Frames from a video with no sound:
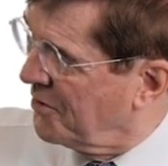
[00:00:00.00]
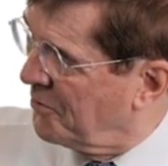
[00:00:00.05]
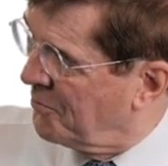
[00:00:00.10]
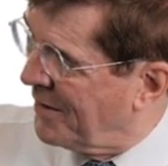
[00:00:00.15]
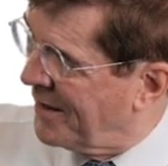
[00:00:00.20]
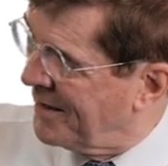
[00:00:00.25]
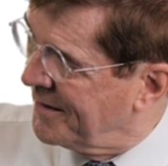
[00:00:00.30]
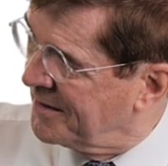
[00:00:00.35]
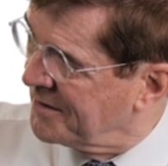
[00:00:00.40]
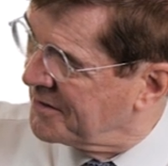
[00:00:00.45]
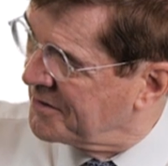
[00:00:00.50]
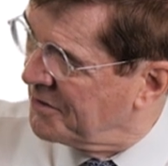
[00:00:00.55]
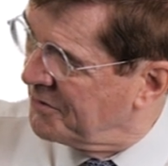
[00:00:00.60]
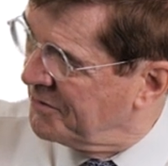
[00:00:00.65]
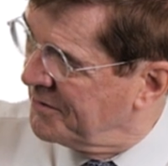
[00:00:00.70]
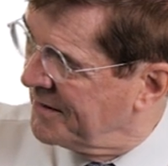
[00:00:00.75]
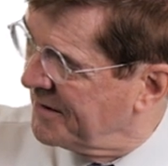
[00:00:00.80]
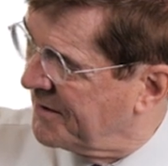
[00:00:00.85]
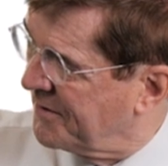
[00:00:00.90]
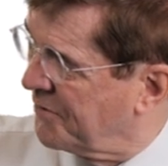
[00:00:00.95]
wire
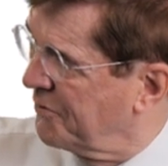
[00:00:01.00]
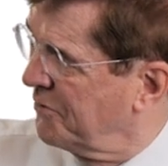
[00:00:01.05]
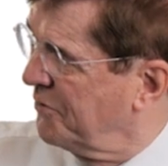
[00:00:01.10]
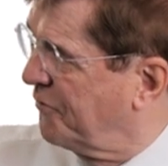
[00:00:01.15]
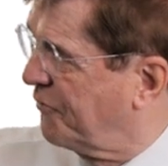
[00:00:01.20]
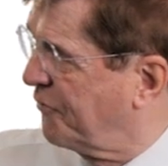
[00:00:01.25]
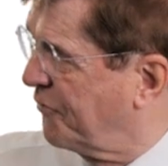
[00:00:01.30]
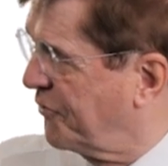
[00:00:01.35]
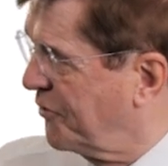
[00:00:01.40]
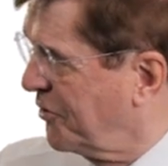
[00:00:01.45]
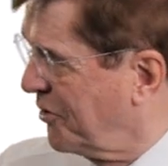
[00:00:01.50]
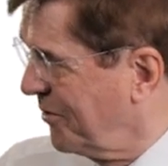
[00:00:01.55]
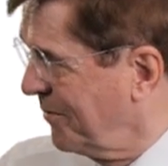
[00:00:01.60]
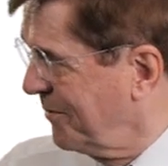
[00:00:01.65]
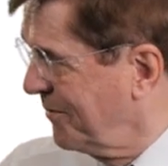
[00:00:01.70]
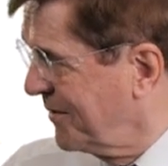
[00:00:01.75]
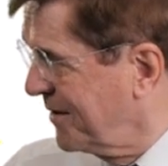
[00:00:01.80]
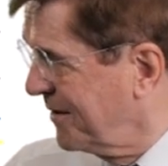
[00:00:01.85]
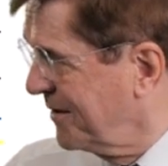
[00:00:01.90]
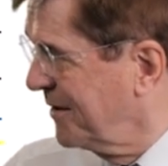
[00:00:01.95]
going through
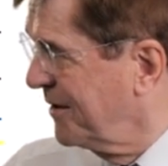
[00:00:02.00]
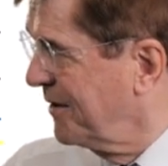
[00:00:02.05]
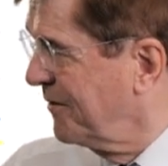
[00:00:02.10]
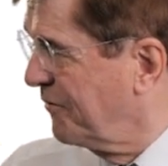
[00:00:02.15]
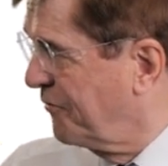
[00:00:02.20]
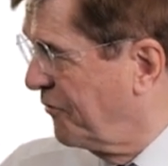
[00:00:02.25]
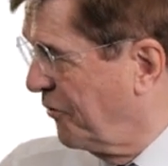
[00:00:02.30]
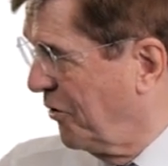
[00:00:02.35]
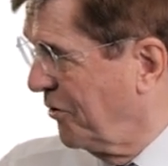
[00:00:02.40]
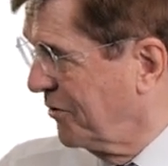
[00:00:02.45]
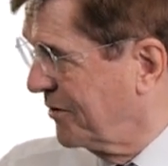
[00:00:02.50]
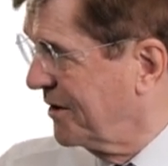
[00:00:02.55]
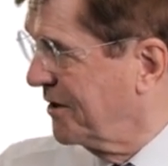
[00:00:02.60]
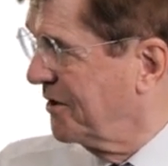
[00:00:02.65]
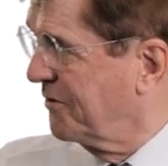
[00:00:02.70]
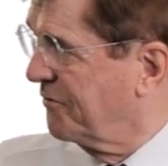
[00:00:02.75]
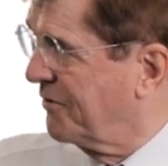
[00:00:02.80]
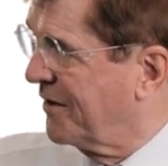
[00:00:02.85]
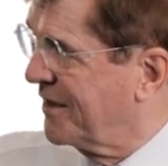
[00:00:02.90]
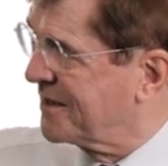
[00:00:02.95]
from the faulty
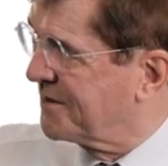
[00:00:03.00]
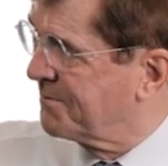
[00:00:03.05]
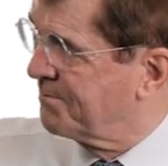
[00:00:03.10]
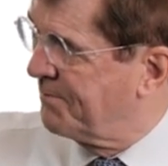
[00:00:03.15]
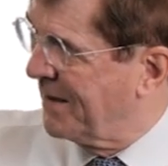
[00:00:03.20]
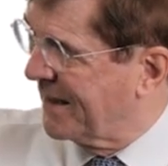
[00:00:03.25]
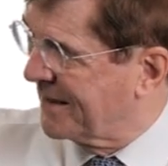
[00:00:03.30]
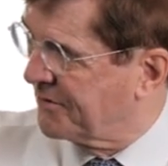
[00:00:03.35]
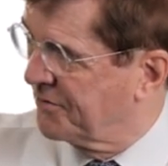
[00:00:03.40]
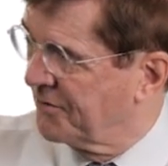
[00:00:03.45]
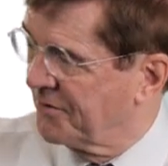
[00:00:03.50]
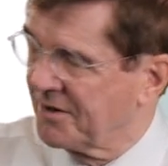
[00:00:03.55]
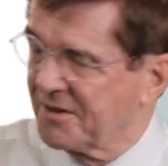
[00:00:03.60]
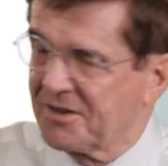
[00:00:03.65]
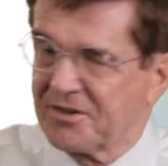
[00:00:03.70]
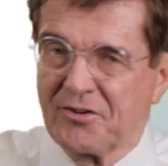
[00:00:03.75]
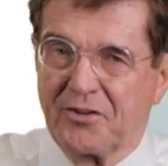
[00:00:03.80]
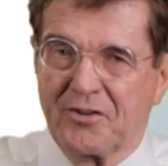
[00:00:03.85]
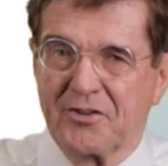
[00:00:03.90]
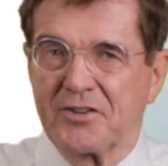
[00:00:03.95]
device back to the
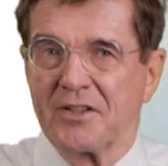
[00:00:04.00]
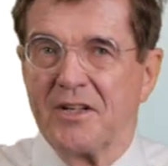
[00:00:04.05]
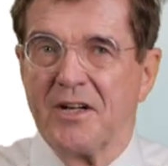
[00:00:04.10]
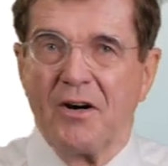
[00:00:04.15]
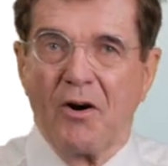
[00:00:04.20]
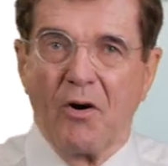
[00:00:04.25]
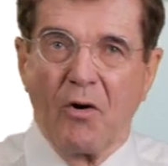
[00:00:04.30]
source,